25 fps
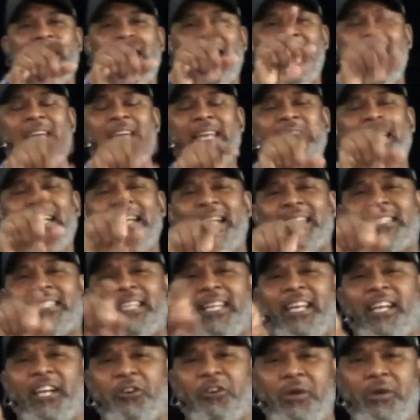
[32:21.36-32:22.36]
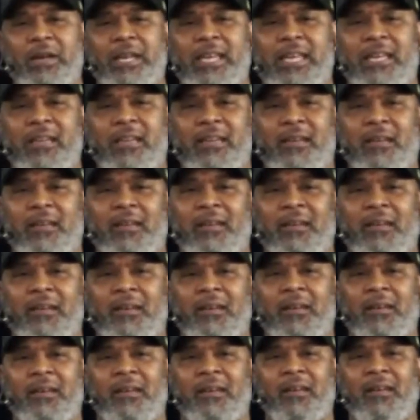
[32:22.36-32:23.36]
the decree
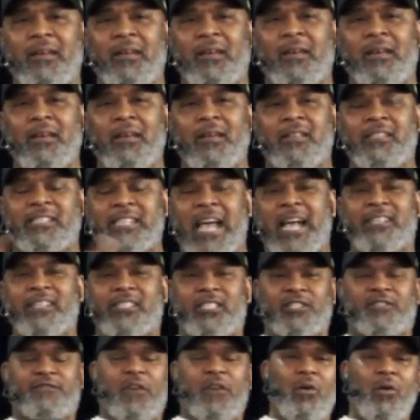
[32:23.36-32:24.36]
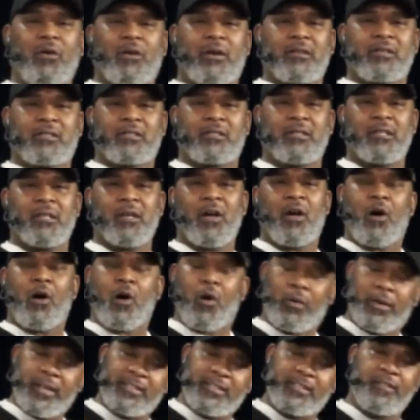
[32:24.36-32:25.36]
change his focus
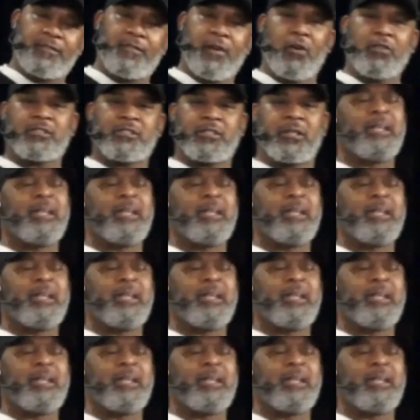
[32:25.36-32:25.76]
on his devotion.